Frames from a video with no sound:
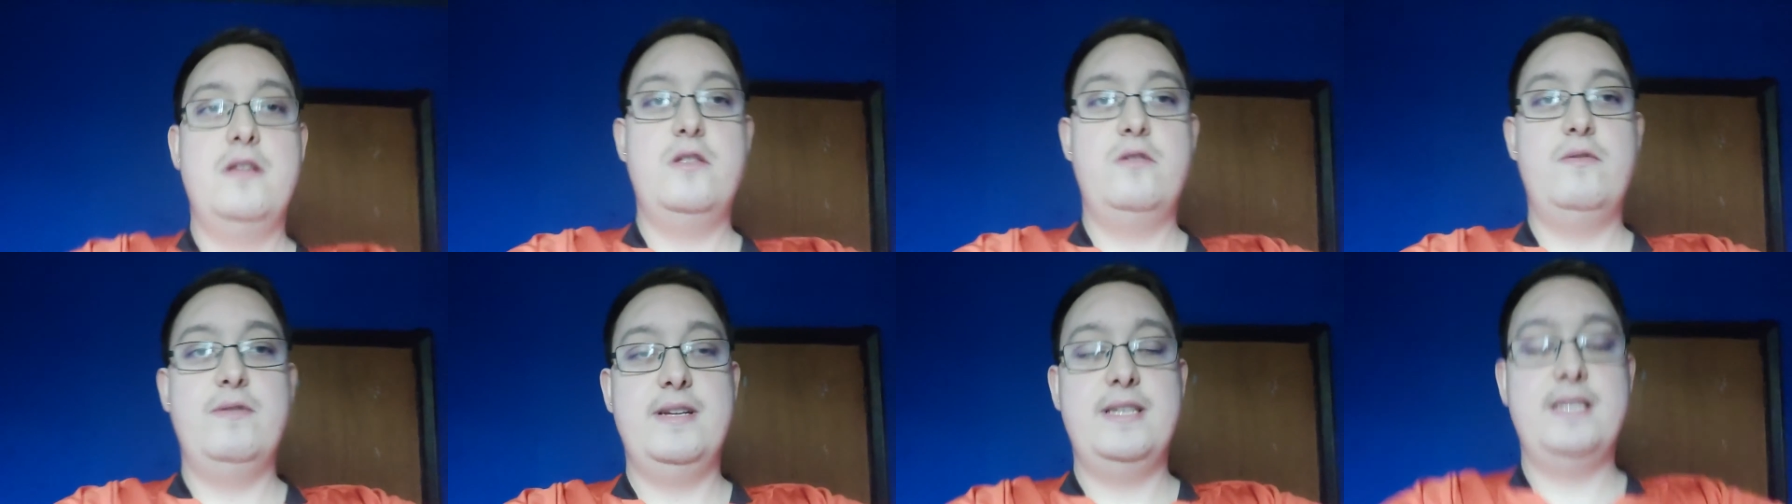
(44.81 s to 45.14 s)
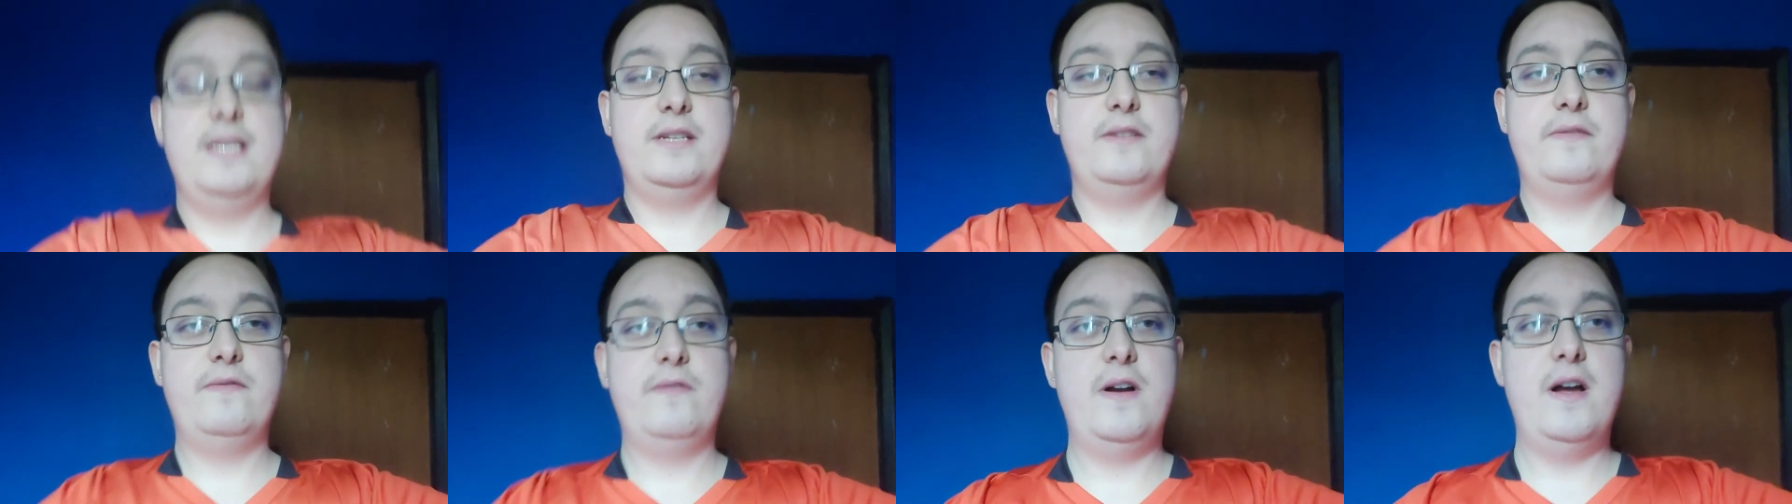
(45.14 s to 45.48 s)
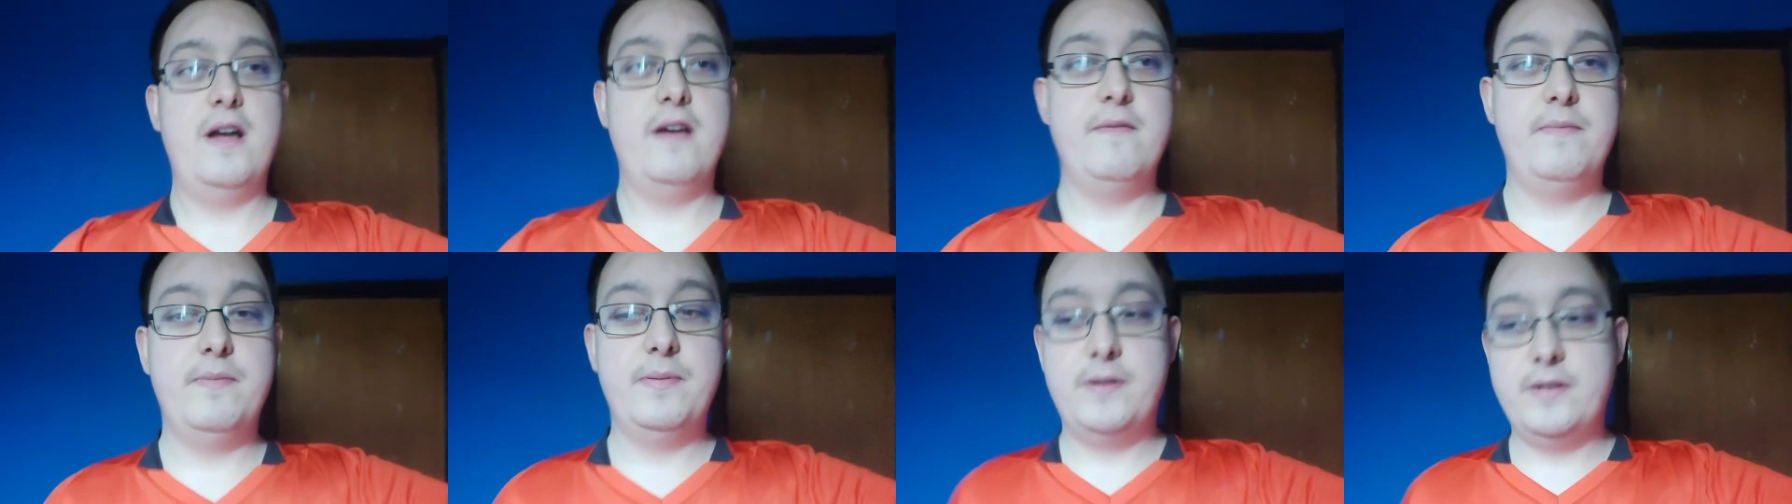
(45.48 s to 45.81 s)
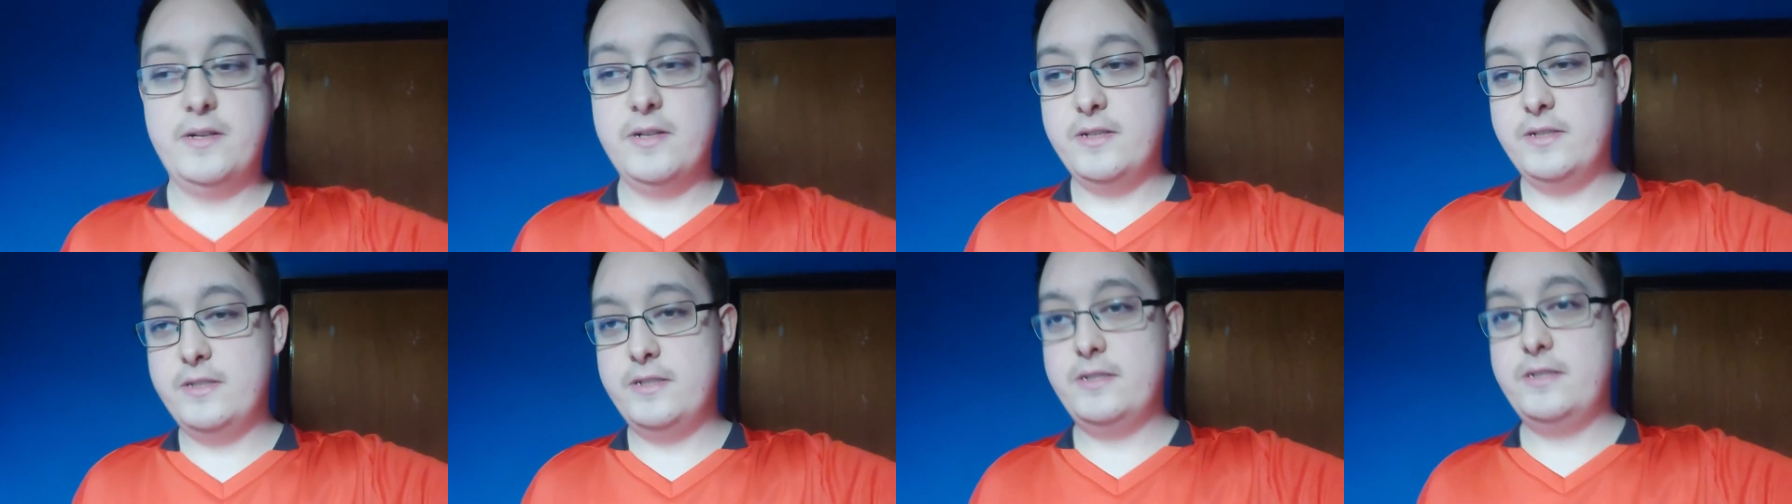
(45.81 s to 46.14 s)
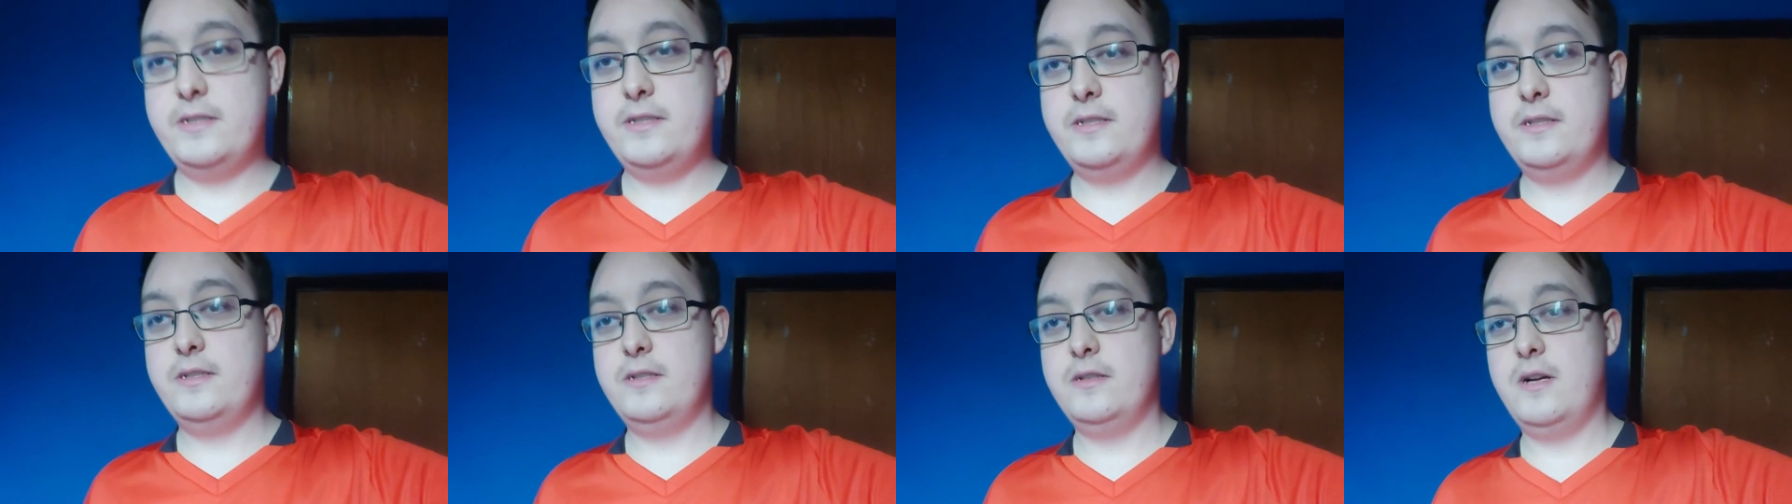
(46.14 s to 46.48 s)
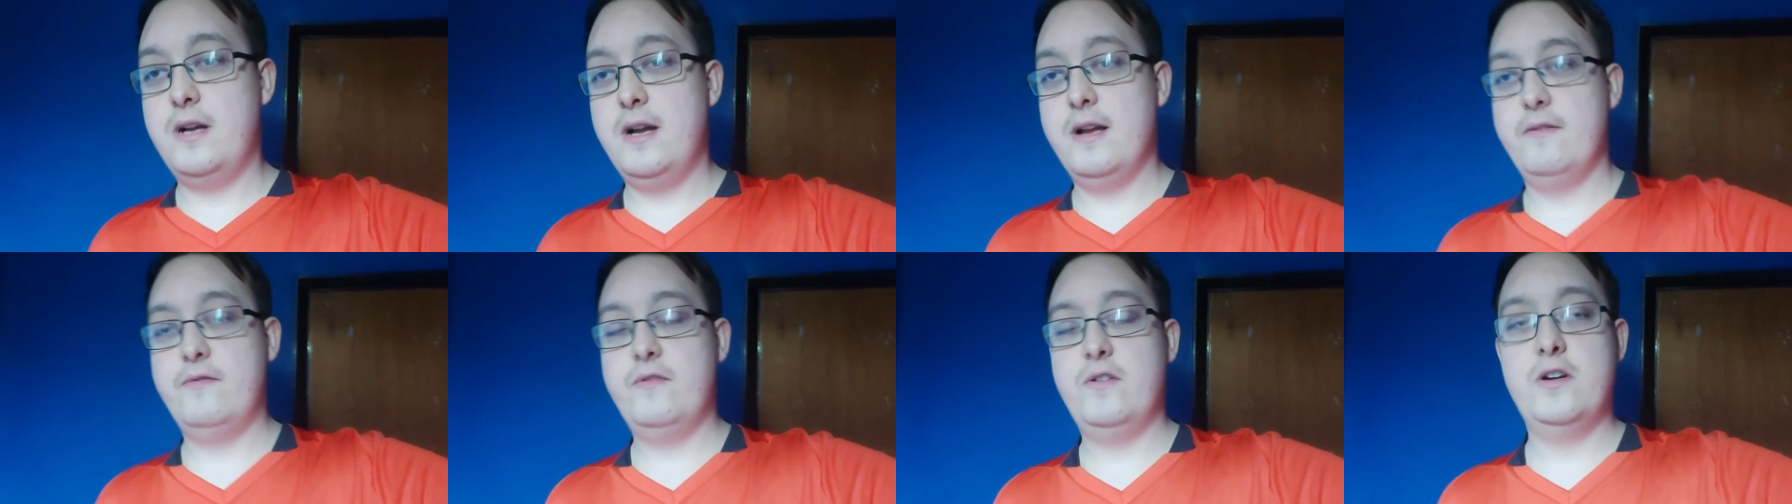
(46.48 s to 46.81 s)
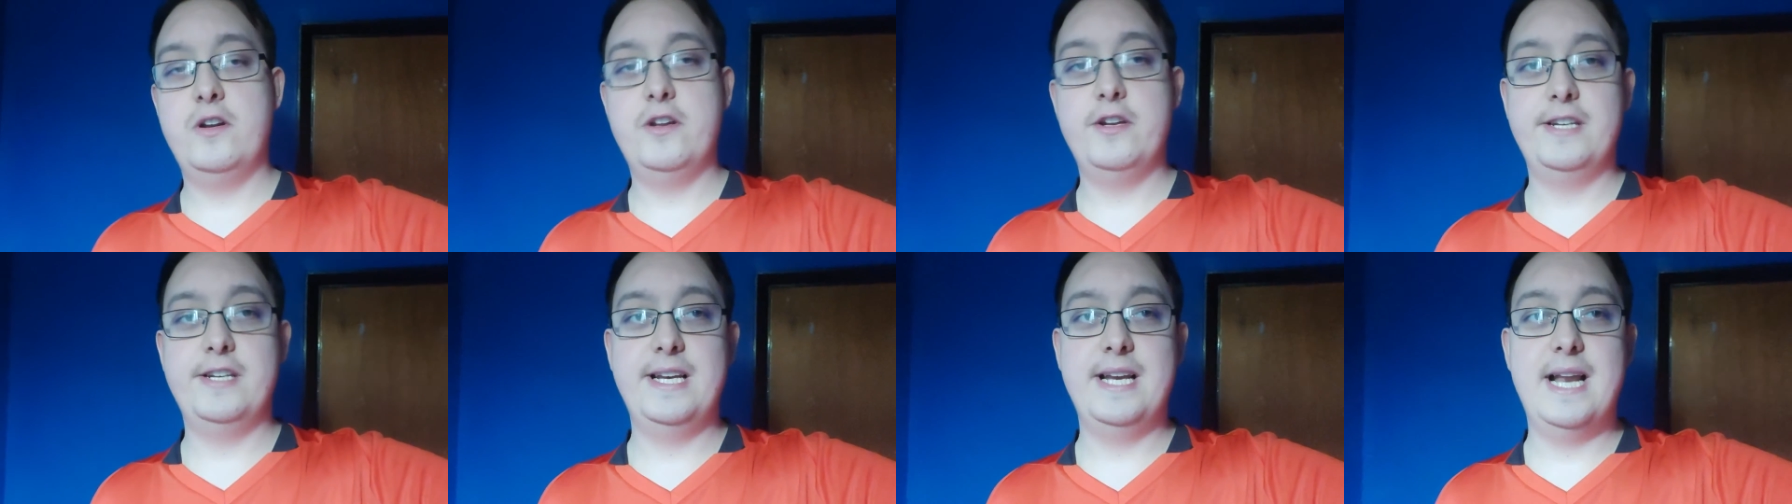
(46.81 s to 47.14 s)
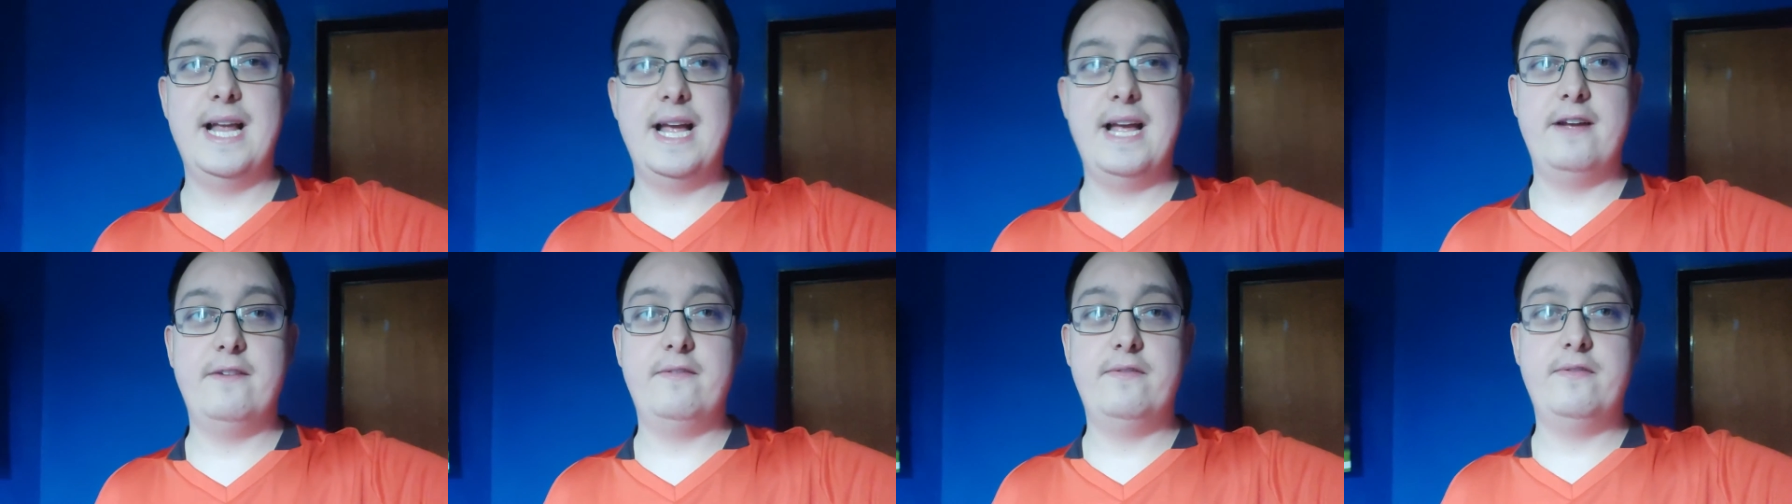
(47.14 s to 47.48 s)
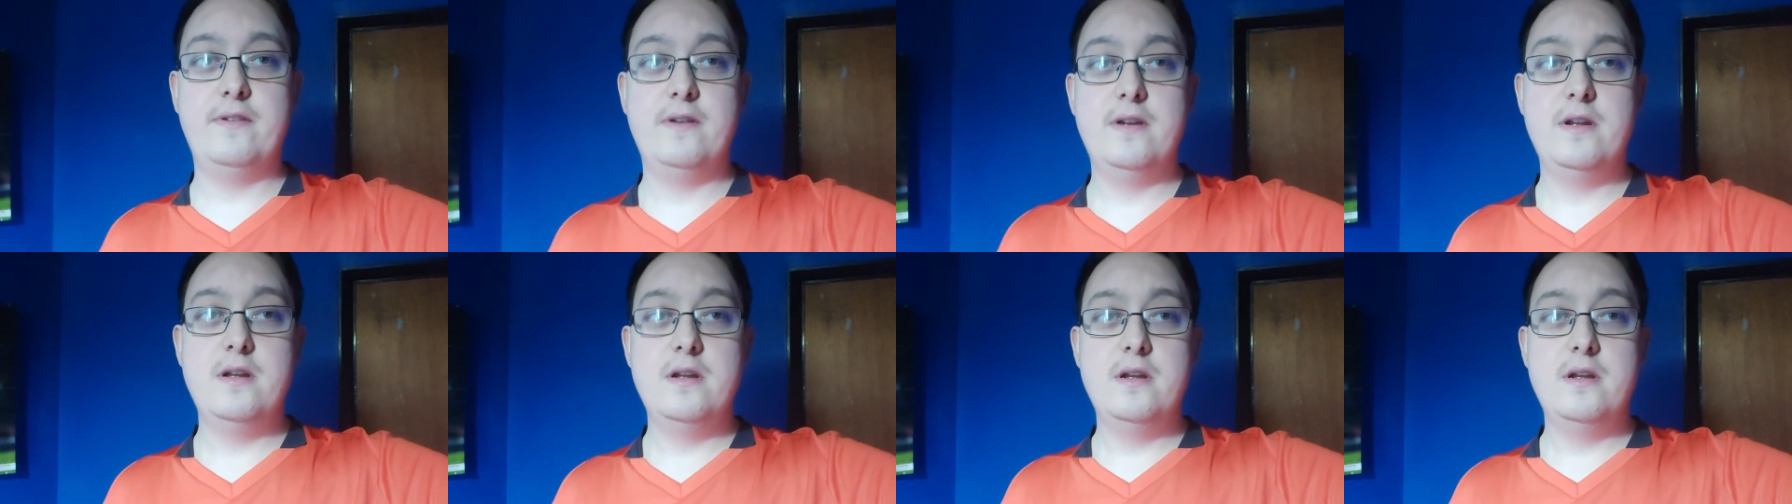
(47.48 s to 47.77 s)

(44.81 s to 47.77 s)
365 because I followed didn't have